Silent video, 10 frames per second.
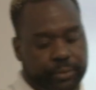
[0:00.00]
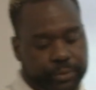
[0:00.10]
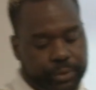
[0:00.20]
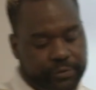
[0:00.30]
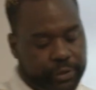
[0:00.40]

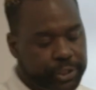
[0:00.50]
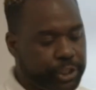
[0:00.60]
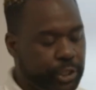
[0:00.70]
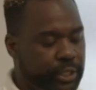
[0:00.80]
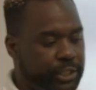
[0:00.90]
which we first
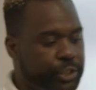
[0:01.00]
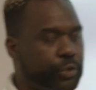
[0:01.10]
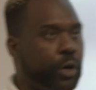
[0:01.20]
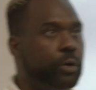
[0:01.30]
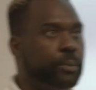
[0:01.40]
showed at
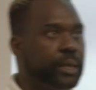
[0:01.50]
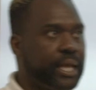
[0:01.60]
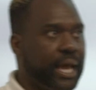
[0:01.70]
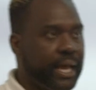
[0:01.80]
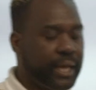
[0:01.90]
Strom and
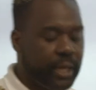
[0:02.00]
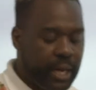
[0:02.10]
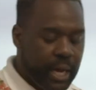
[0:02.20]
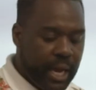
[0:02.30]
The Hague.